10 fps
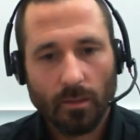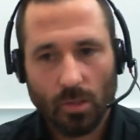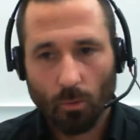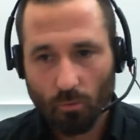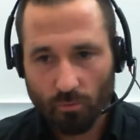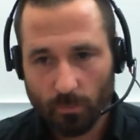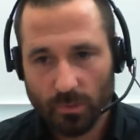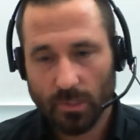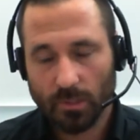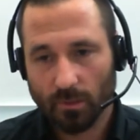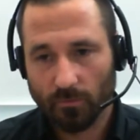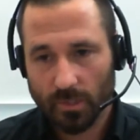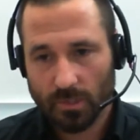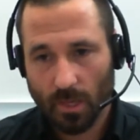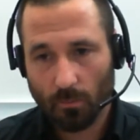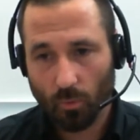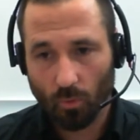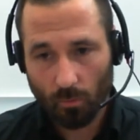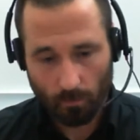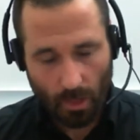And so we'll representatively
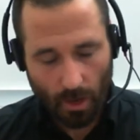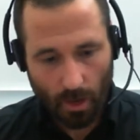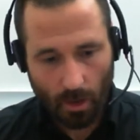sample